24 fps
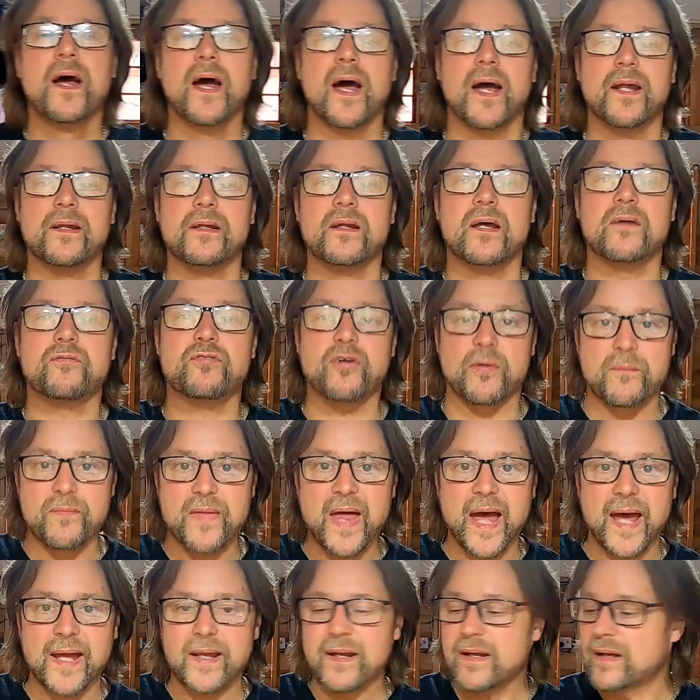and from
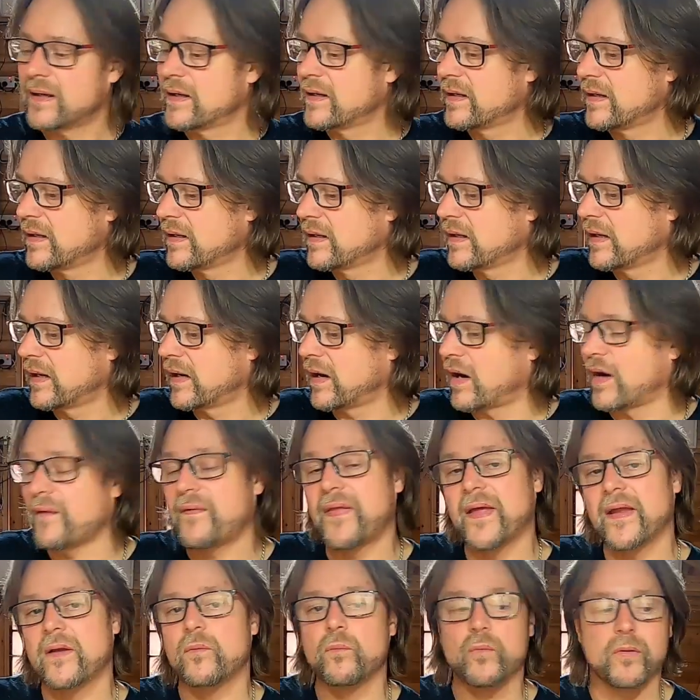that I
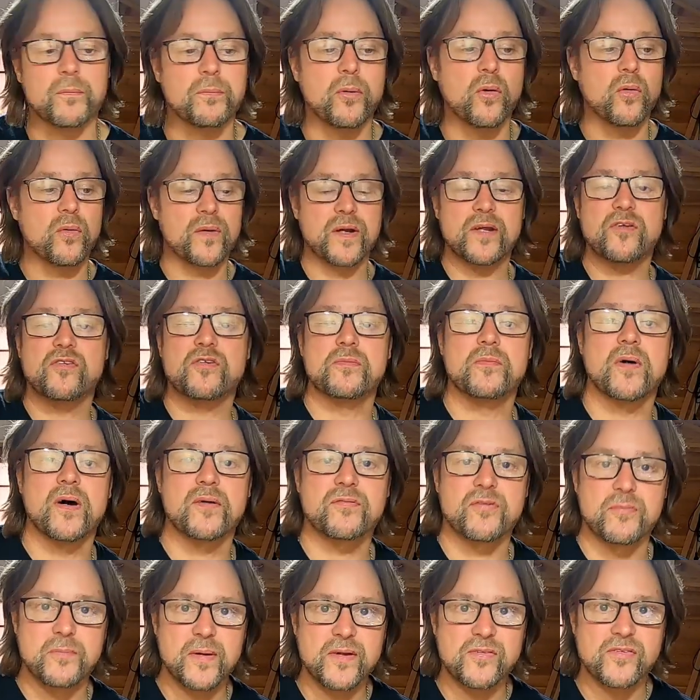then will pour it into my
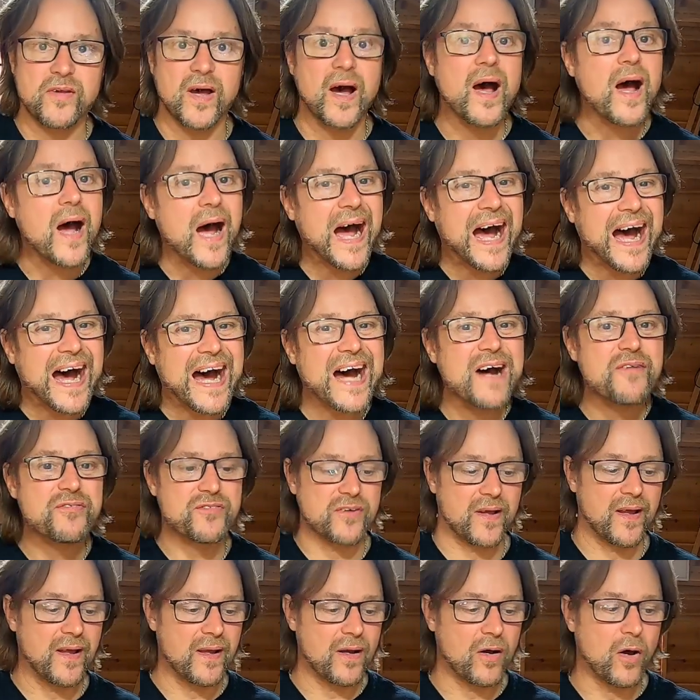fermenter
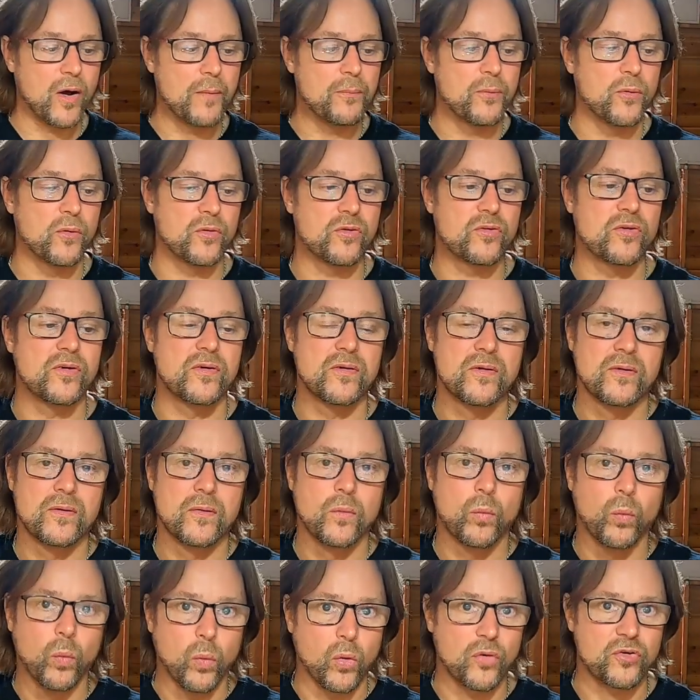after I put
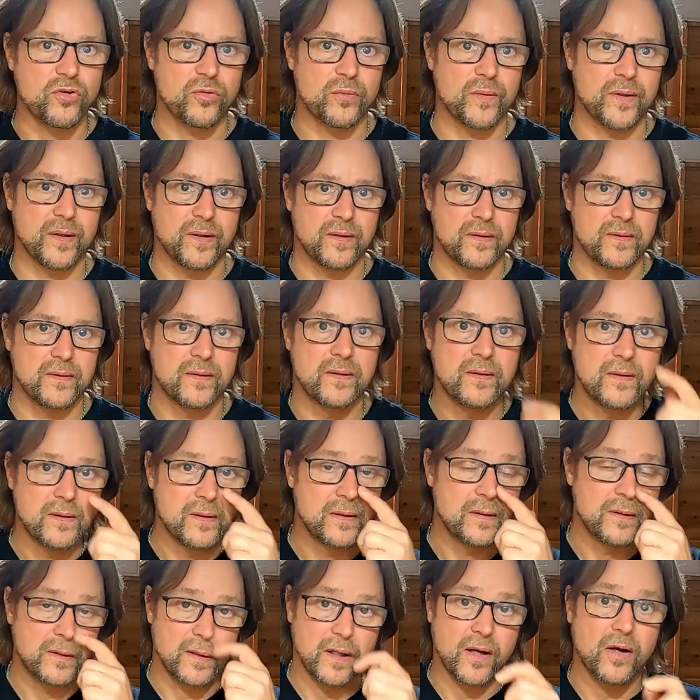water in it.
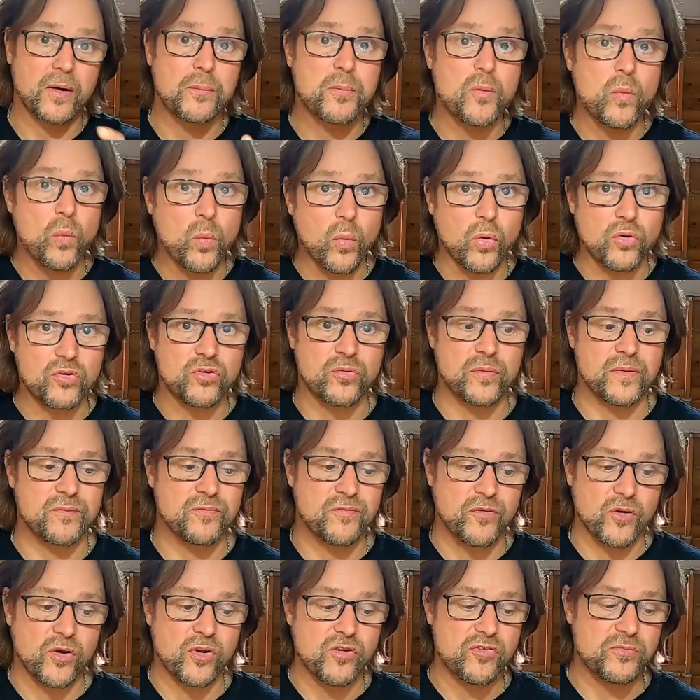You've got to put water in
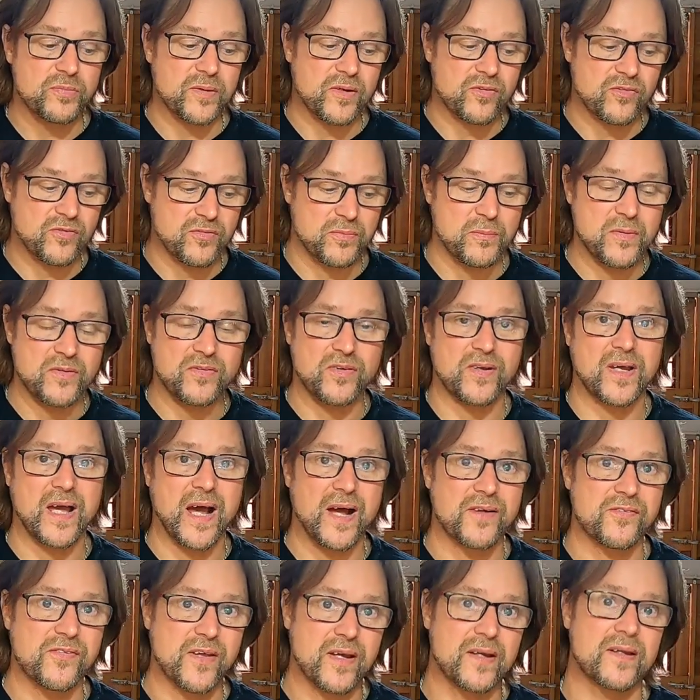first because the fermenter
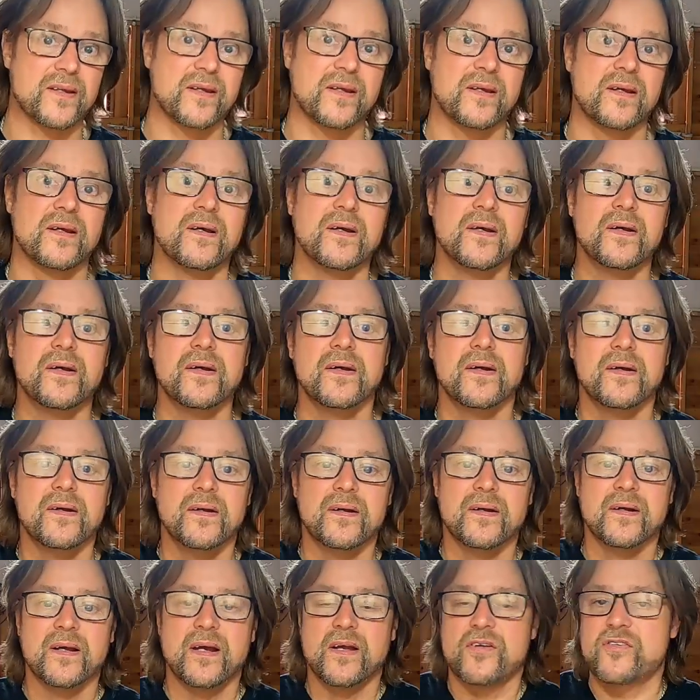can't take the
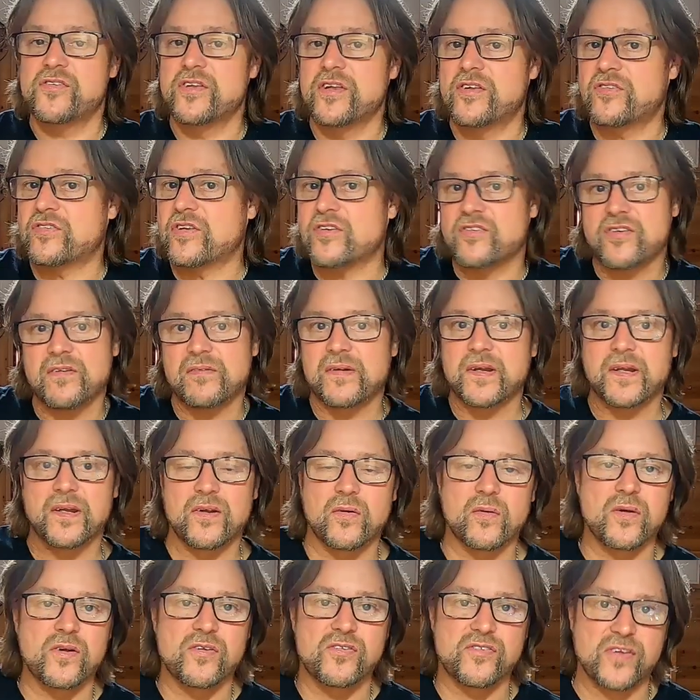60-70
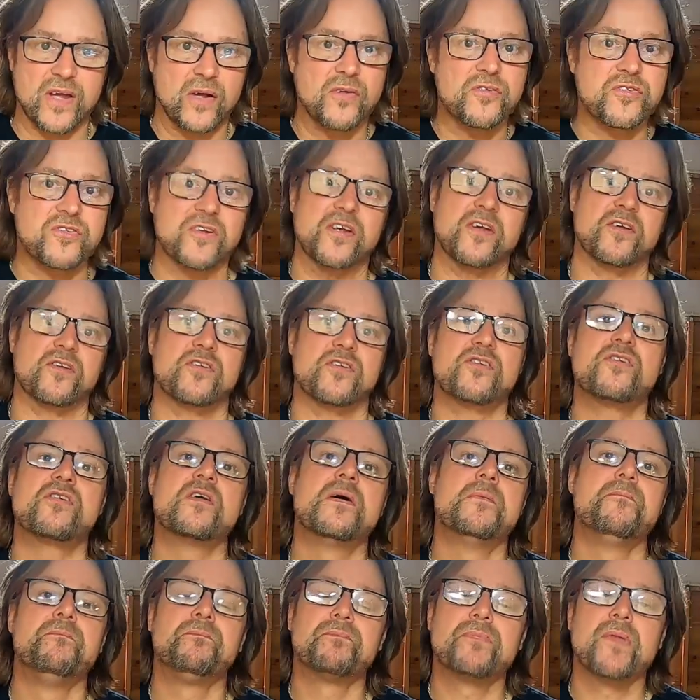degrees Celsius
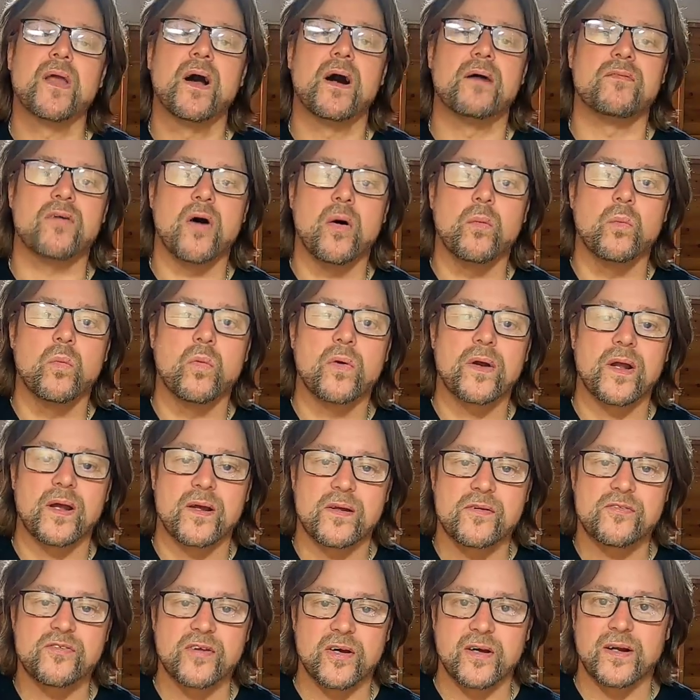of hot water,
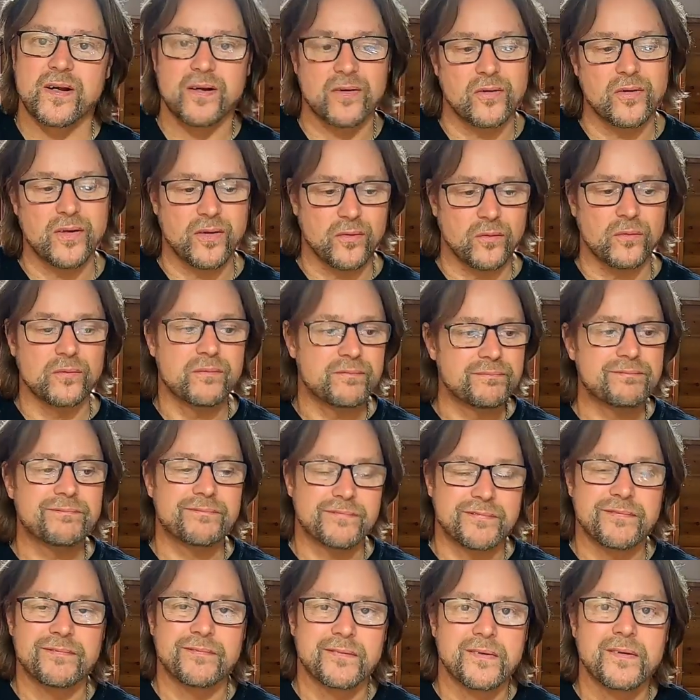so it'll
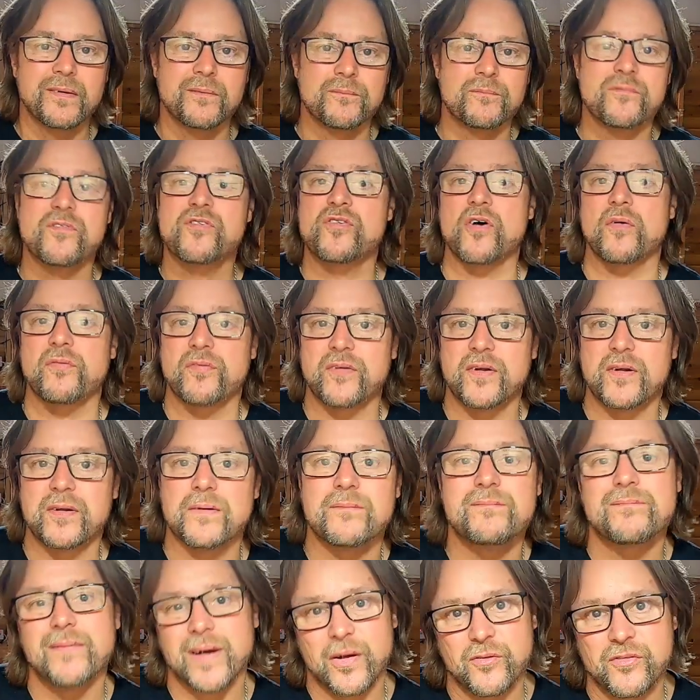soften it,
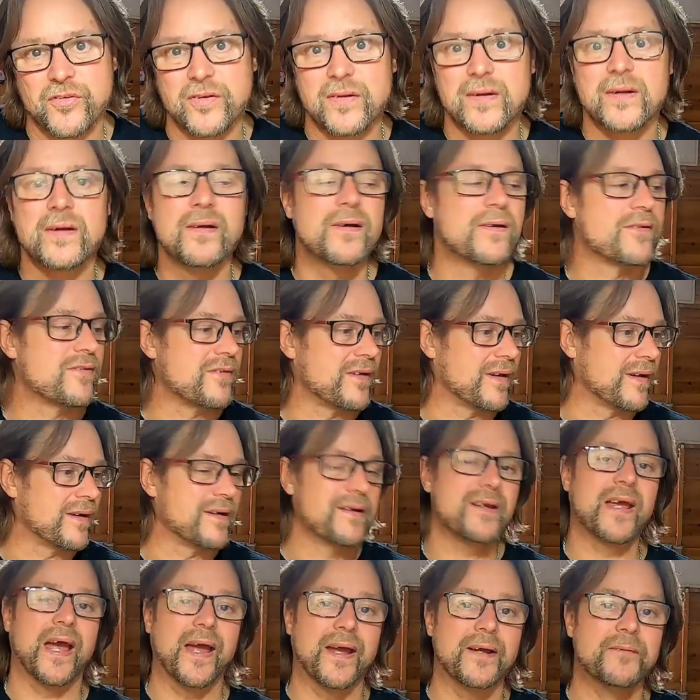melt it. So
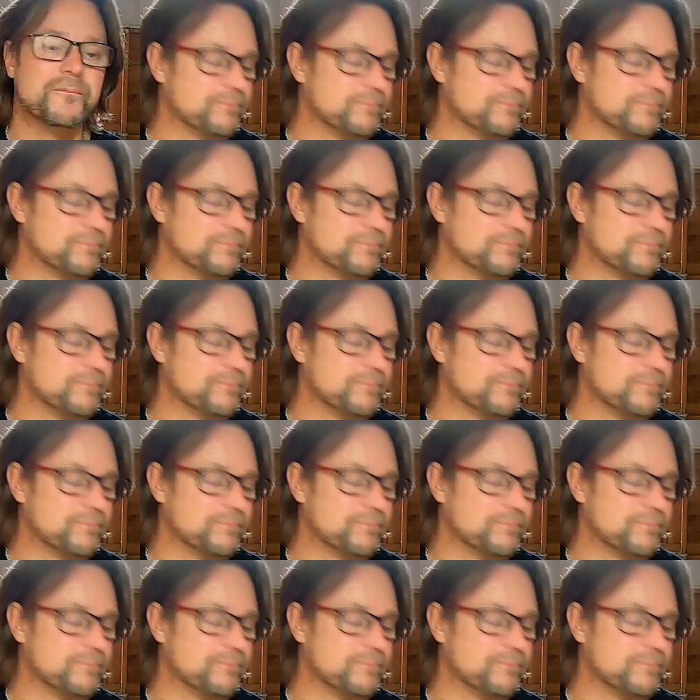yeah.